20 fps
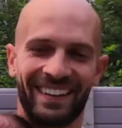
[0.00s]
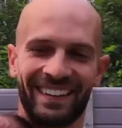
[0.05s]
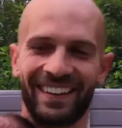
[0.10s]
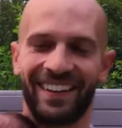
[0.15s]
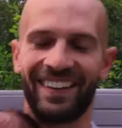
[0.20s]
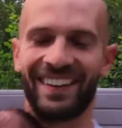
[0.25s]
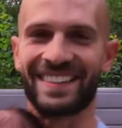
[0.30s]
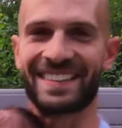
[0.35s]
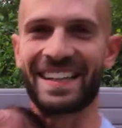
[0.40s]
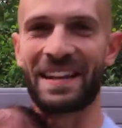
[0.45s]

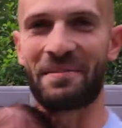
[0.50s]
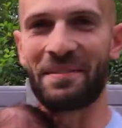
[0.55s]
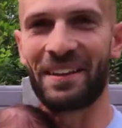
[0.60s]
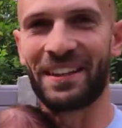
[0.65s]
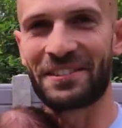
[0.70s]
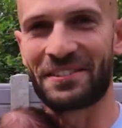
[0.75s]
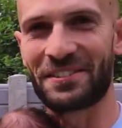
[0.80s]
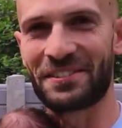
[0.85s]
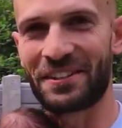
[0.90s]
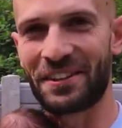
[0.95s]
Guys, let me
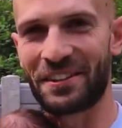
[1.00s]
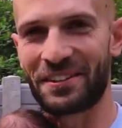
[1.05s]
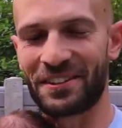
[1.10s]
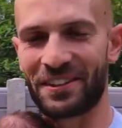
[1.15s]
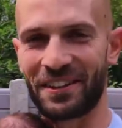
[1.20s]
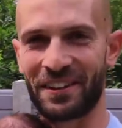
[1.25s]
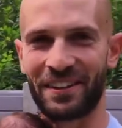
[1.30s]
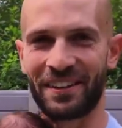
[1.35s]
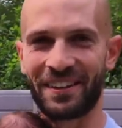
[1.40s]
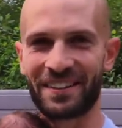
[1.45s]
introduce
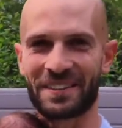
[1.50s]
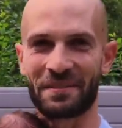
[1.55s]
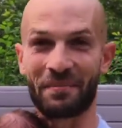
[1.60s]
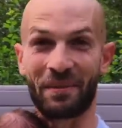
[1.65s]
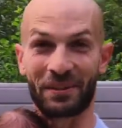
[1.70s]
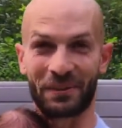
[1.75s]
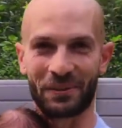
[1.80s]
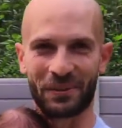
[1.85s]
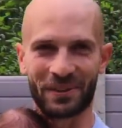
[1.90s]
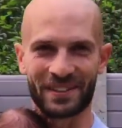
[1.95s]
you to
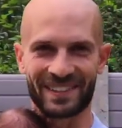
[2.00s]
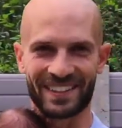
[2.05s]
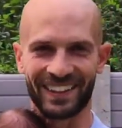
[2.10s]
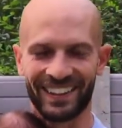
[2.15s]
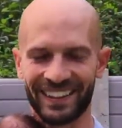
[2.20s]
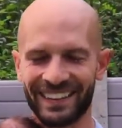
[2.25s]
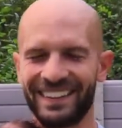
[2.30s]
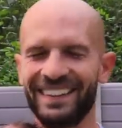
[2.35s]
my daughter.